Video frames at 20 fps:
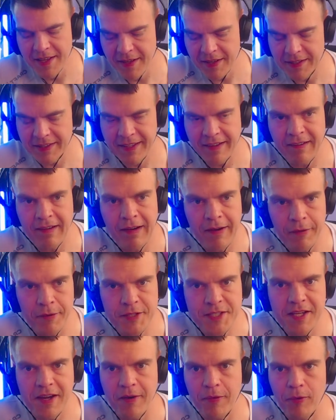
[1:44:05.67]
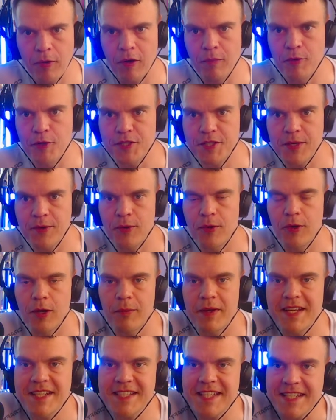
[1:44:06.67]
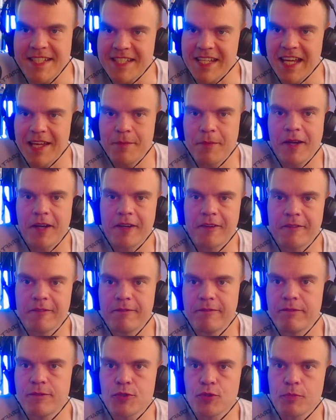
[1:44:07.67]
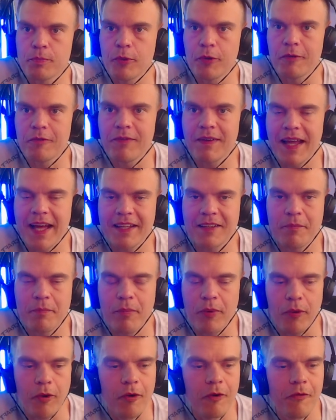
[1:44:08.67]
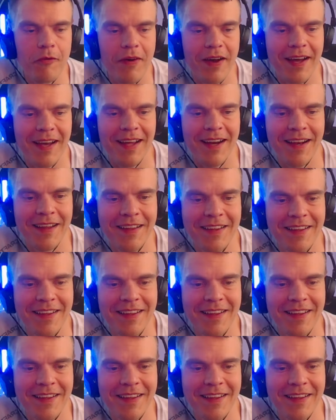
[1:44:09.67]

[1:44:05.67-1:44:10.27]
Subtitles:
the colors are almost always the same kind of super flat profile?